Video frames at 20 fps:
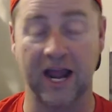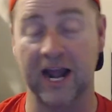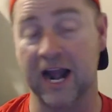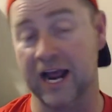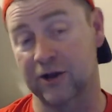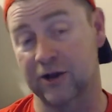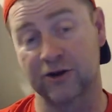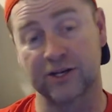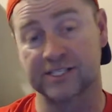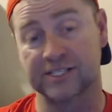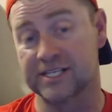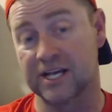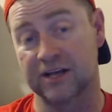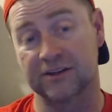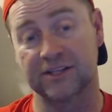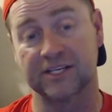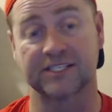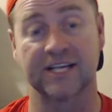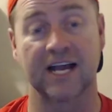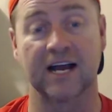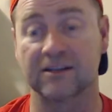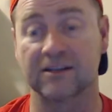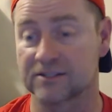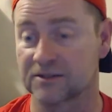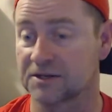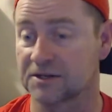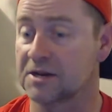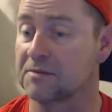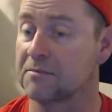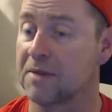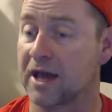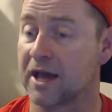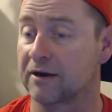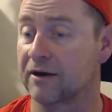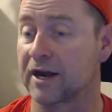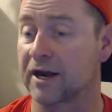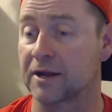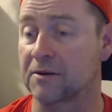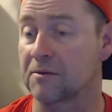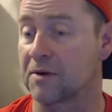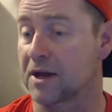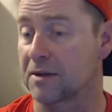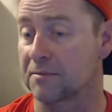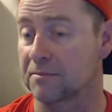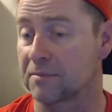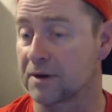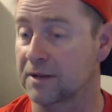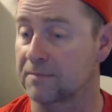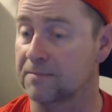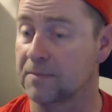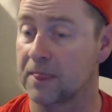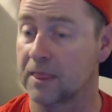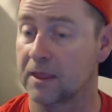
and I couldn't sell this house, so it didn't matter anyway. But